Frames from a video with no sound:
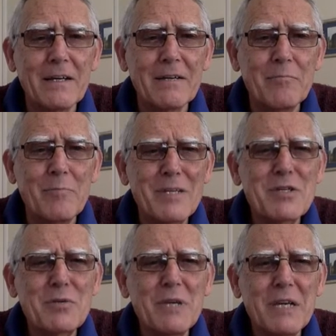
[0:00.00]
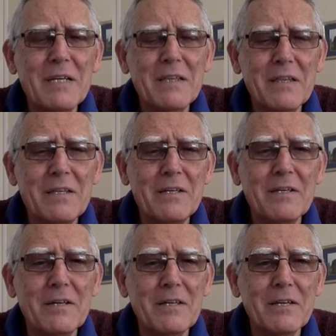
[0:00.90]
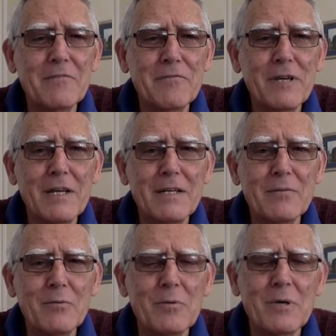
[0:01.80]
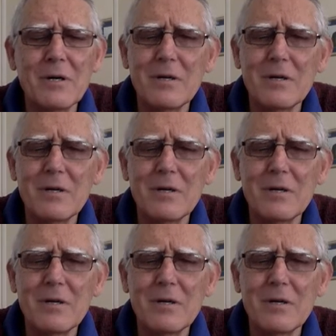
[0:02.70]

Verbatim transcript: Must we end the year then feeling, wow,